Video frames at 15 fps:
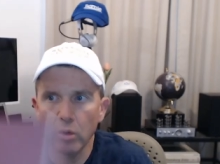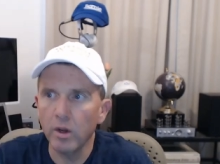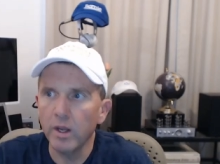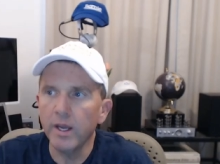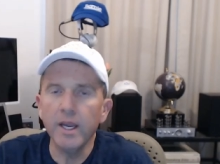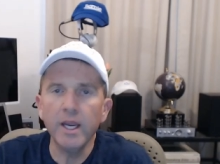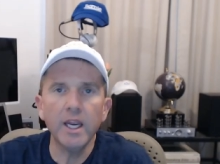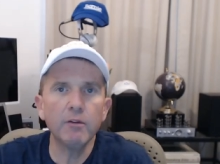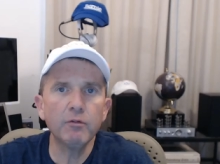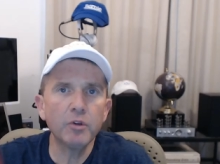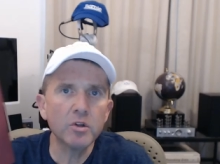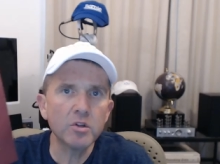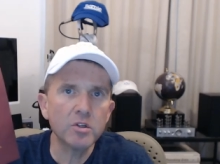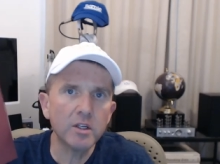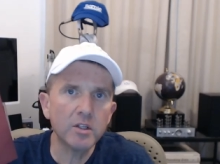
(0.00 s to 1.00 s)
if they're
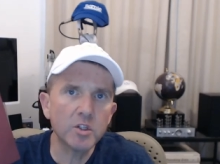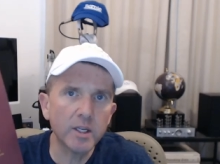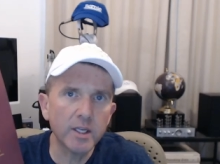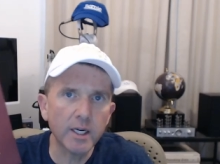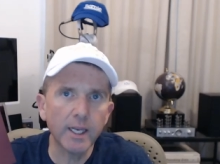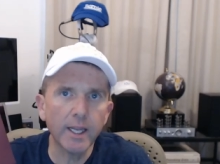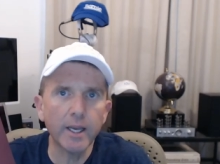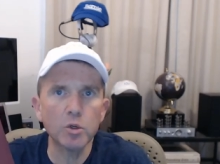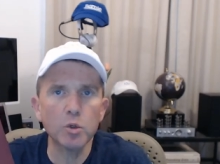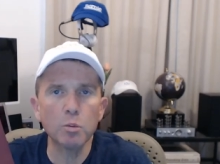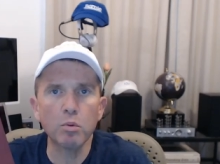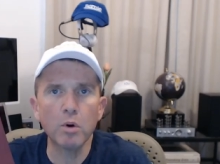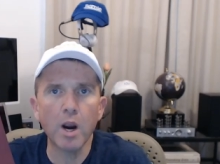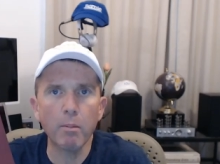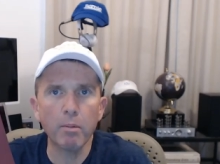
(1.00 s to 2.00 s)
such intellectual
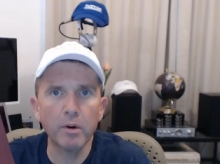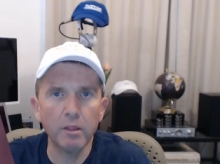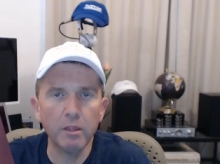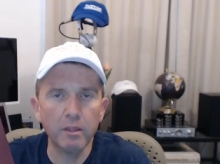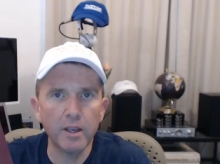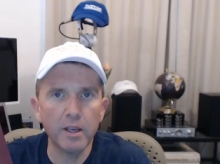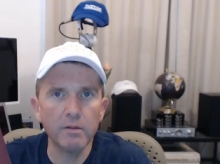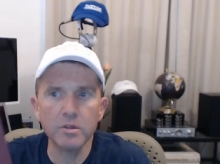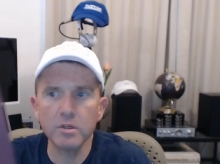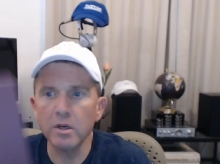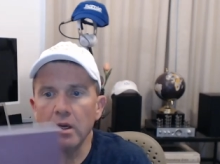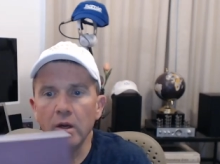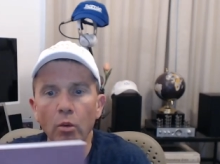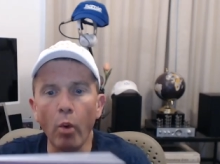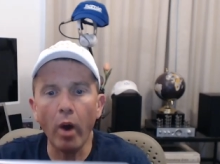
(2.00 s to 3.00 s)
property thieves,
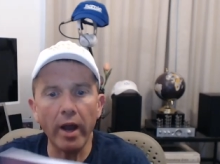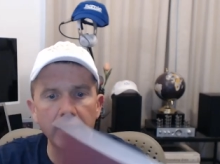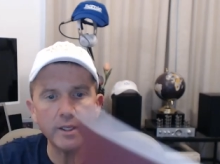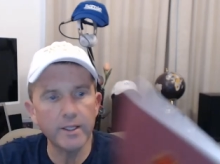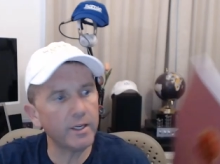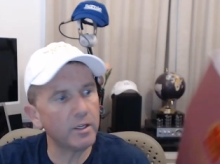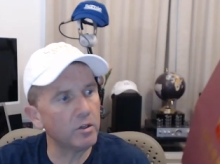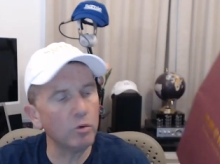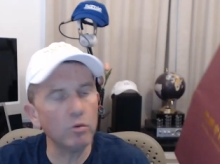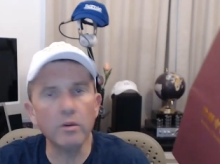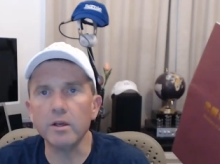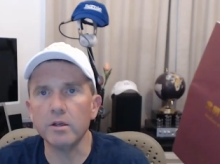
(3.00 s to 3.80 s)
why did they do this?